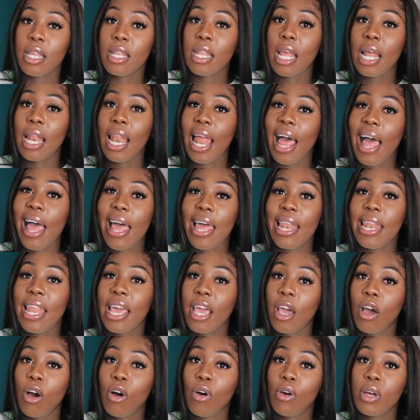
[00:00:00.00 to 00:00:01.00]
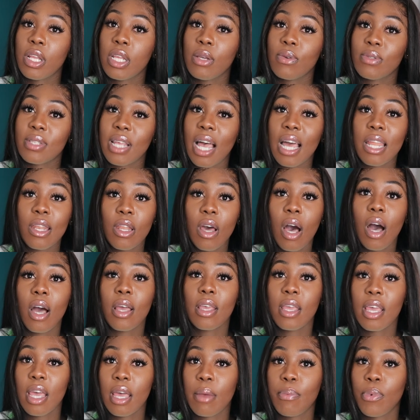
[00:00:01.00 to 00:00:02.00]
Then like later on he was like, nah,
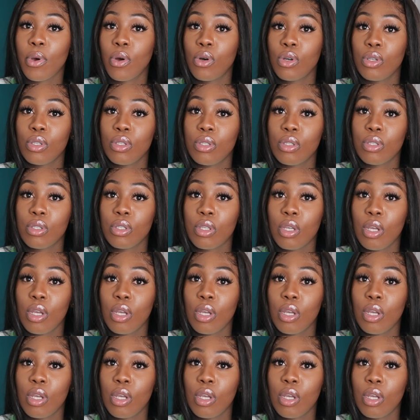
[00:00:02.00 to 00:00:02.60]
yeah, because,